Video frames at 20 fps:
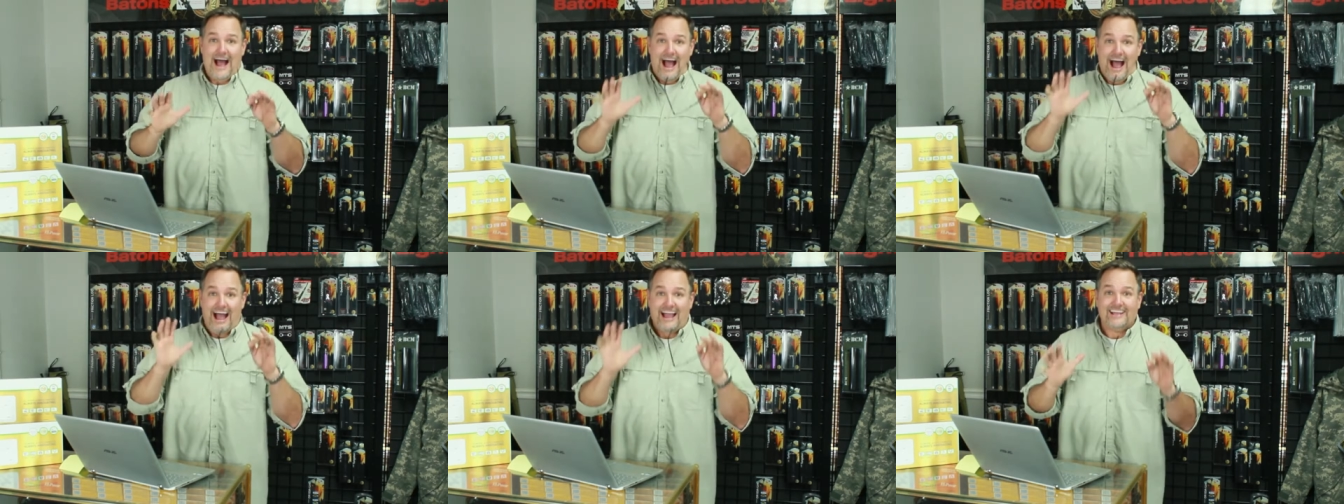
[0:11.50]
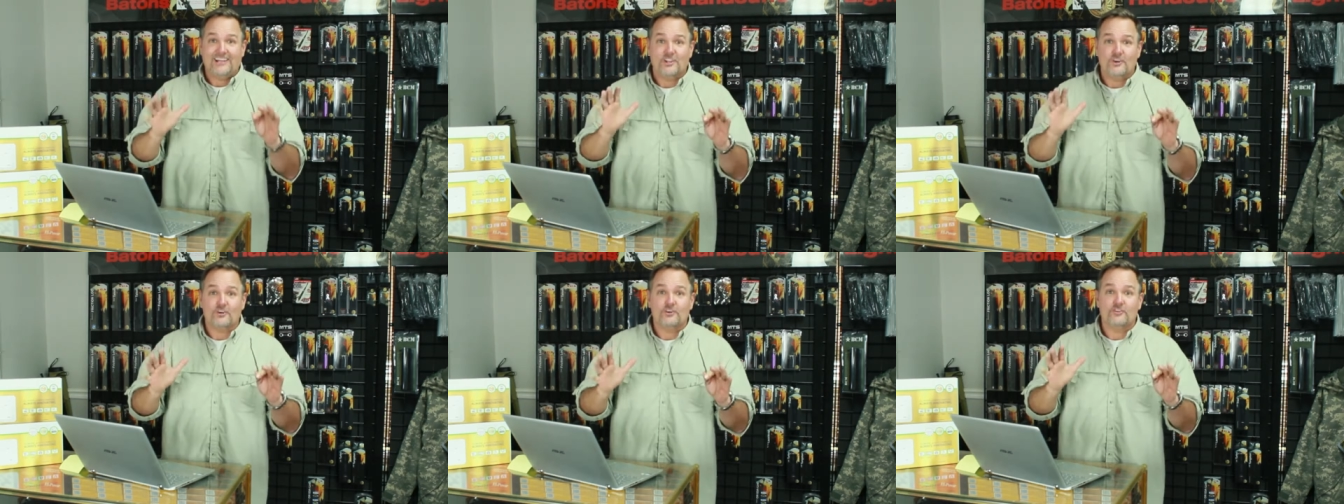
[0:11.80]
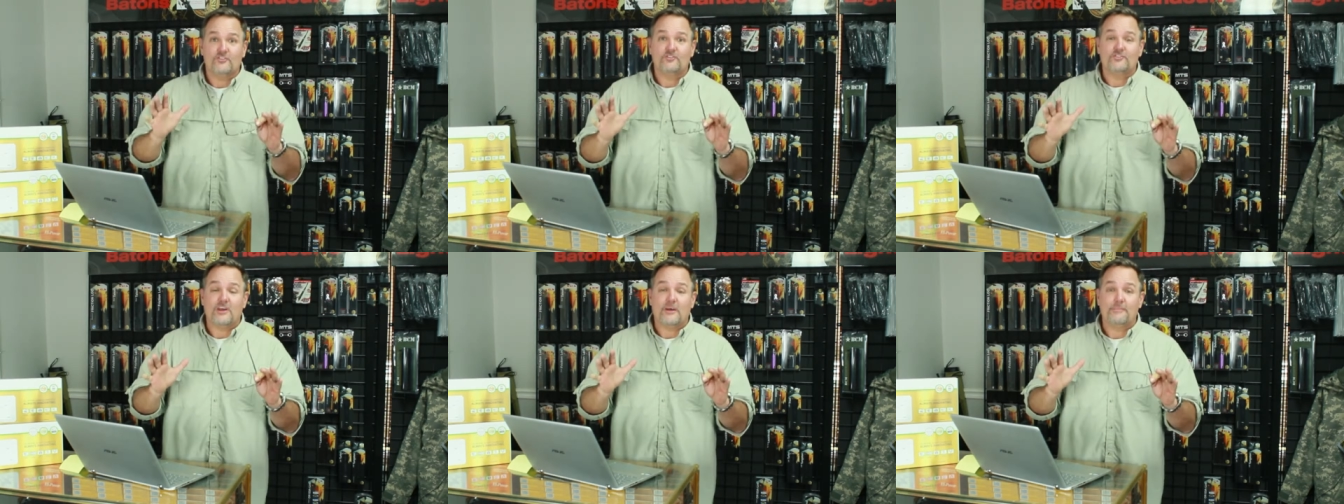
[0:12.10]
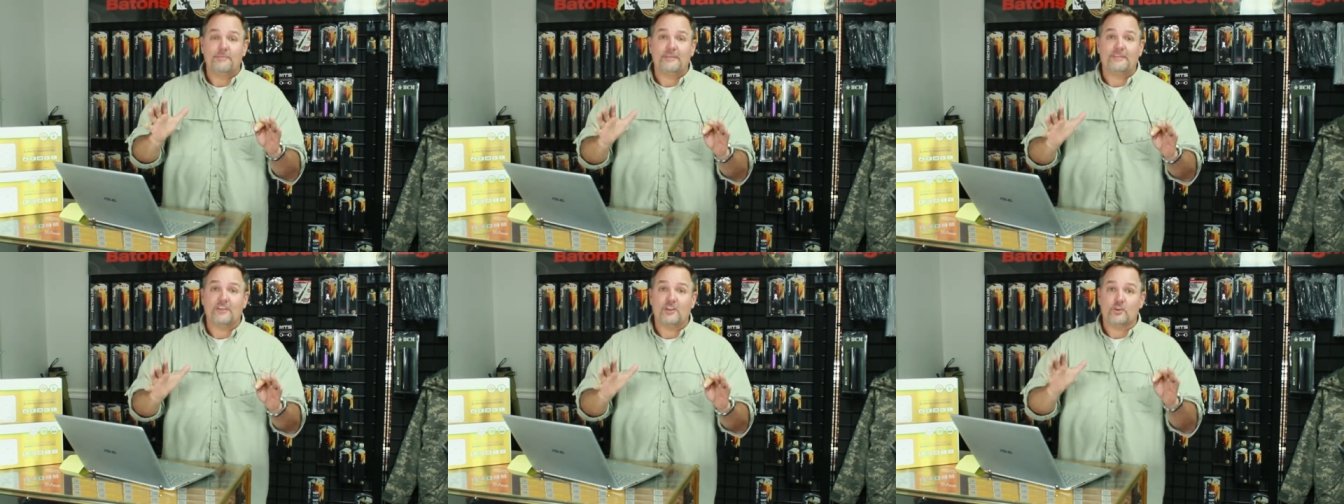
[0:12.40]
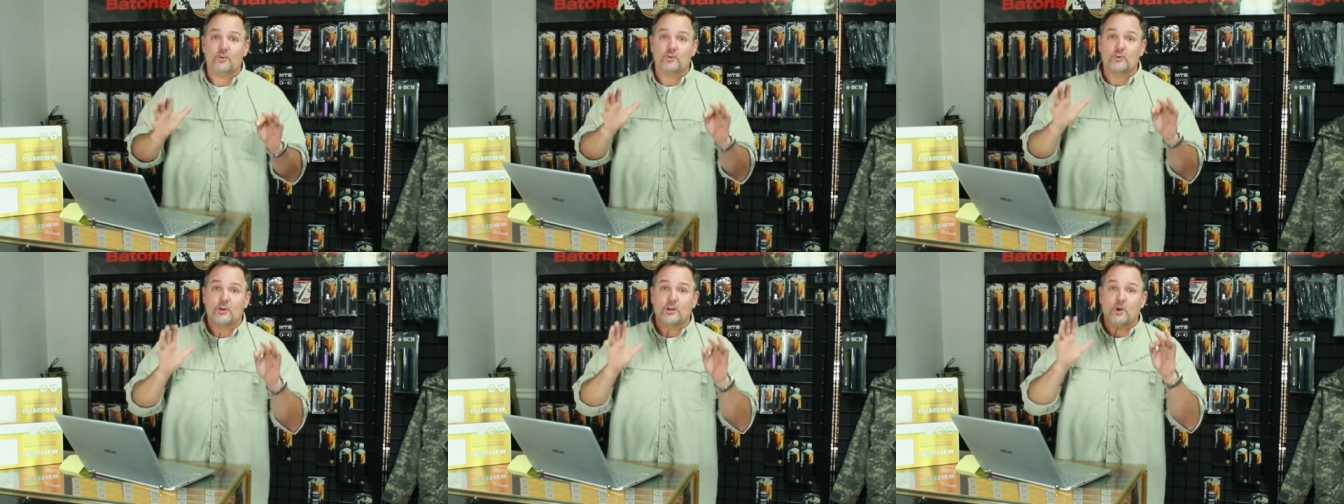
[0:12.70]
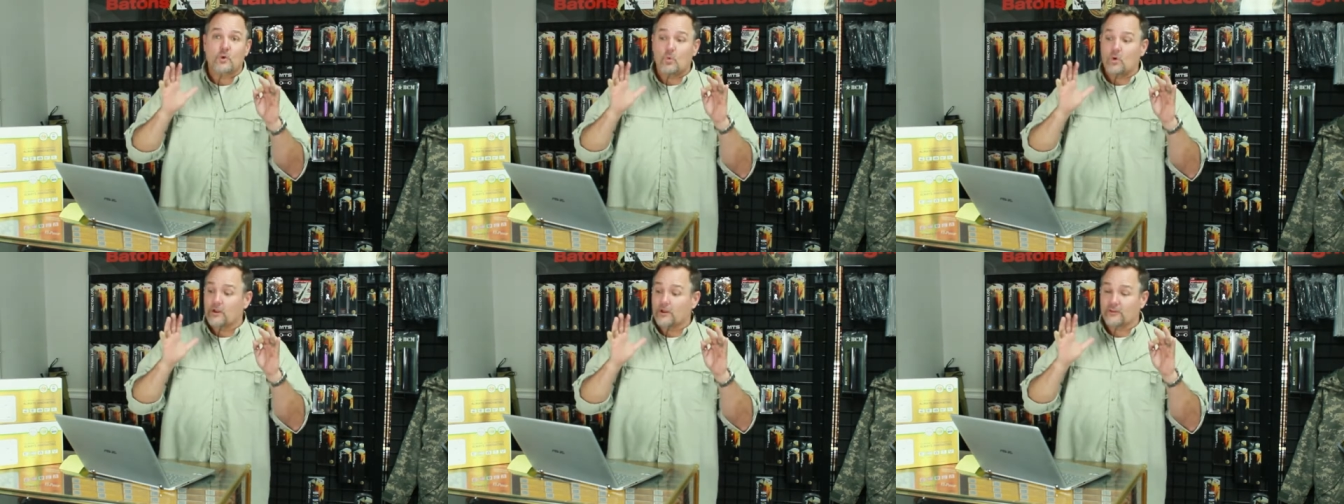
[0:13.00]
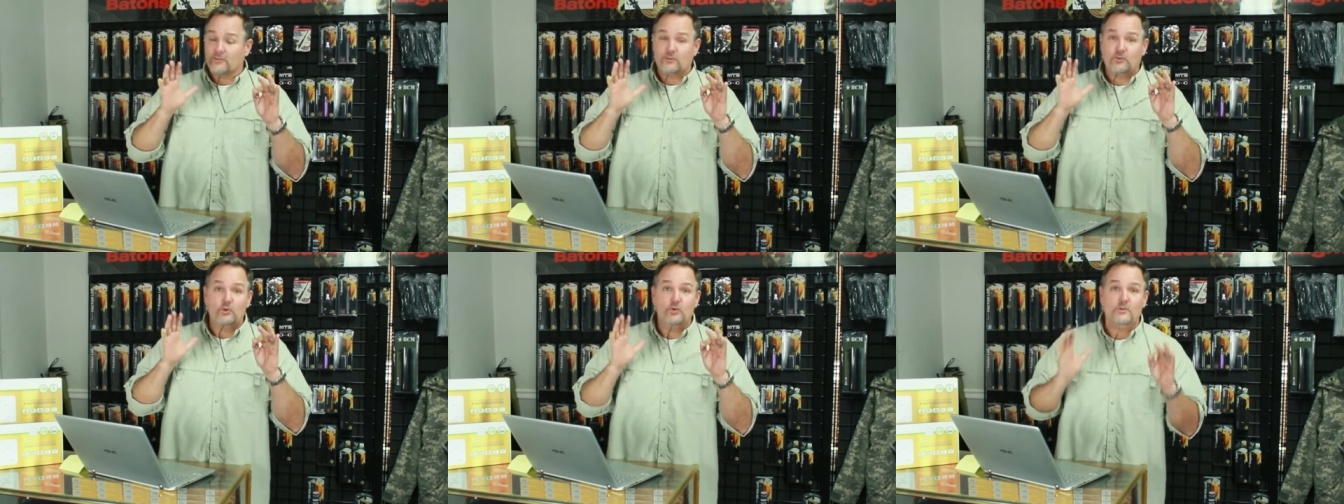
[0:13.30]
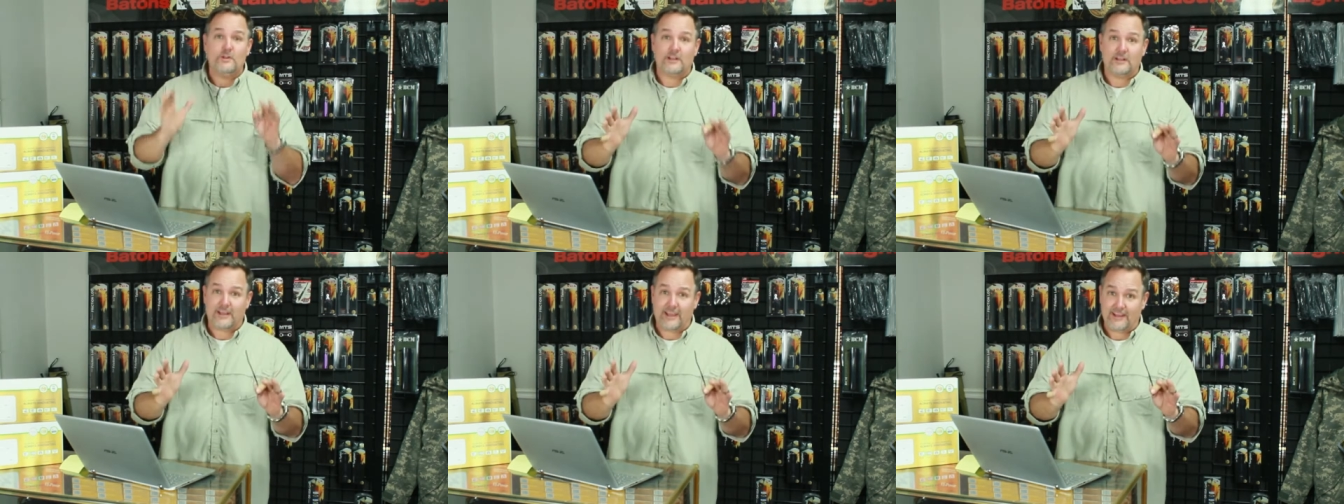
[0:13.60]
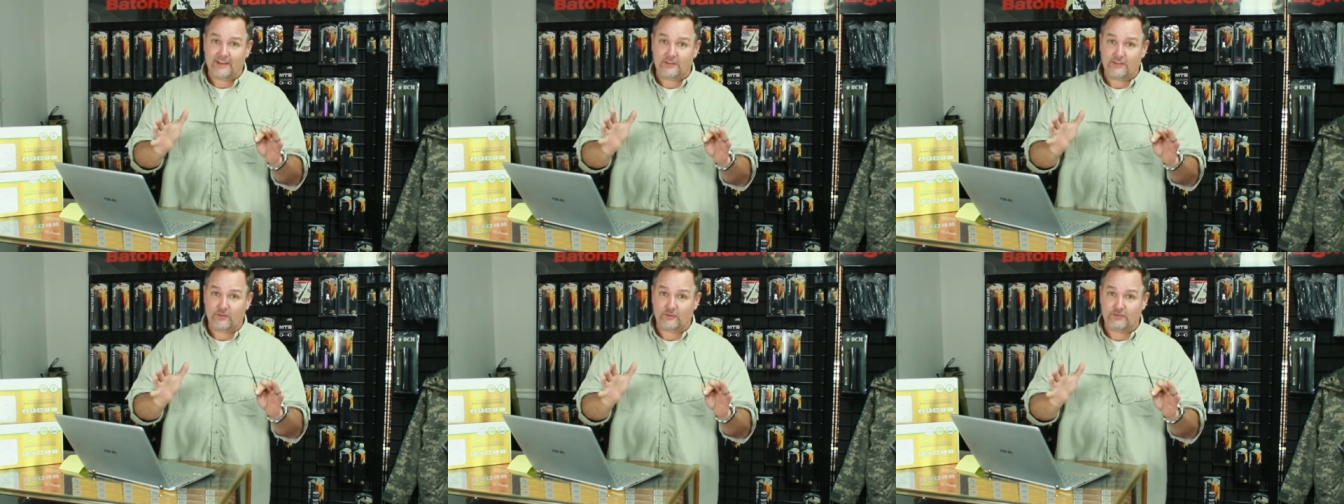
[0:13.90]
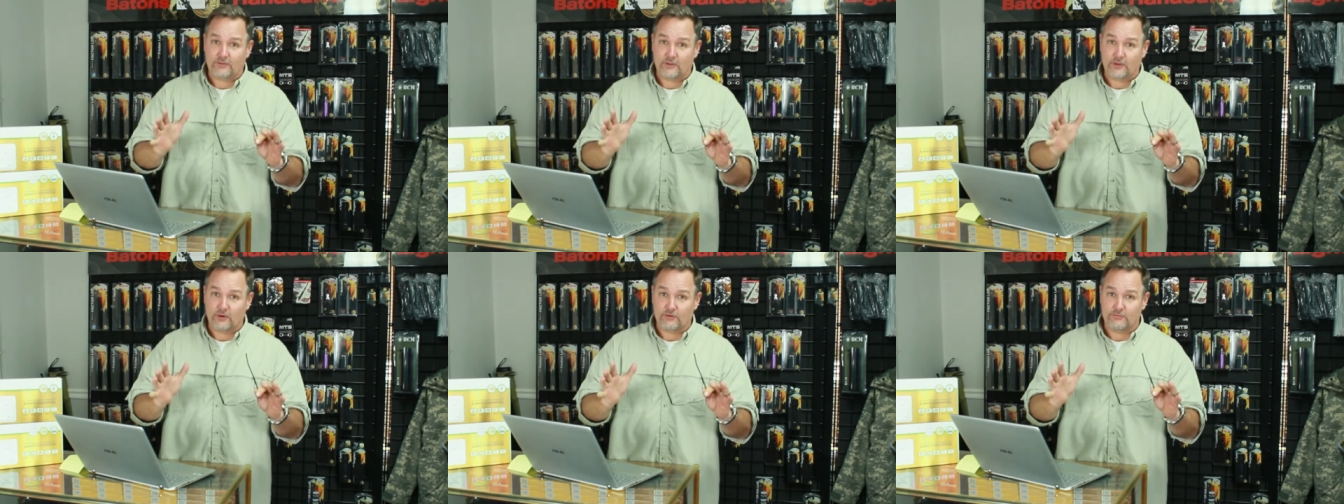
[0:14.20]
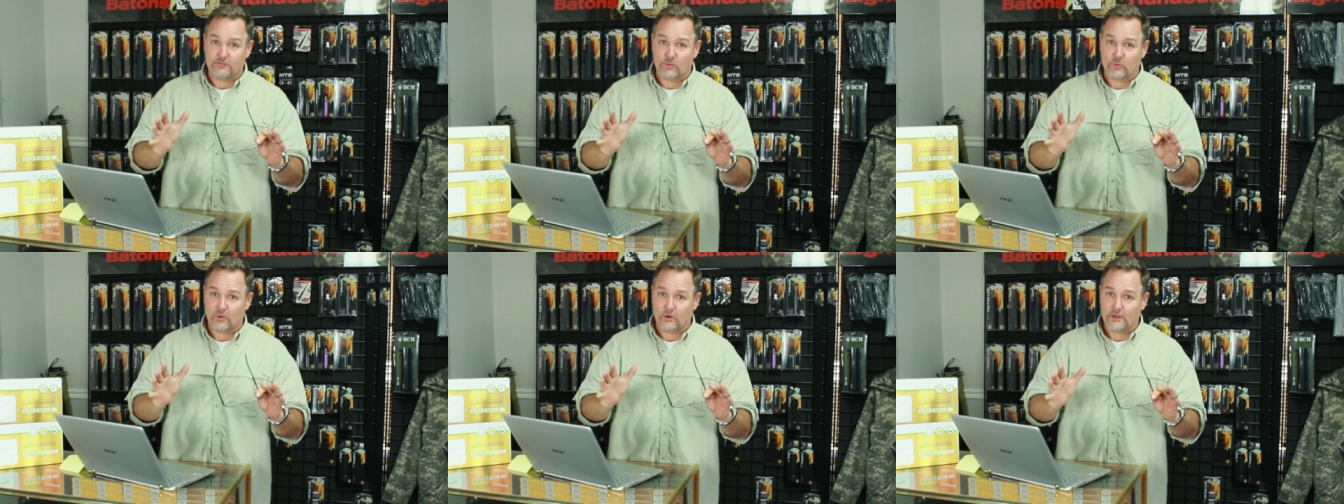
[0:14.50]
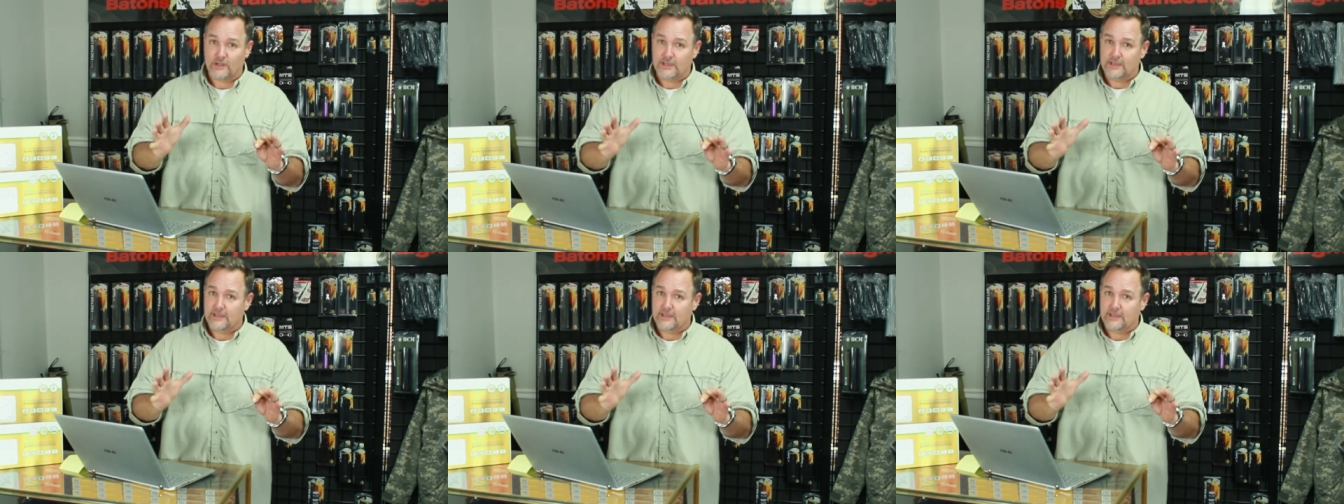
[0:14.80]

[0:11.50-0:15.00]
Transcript: I learned something that you're going to want to tune into this video for.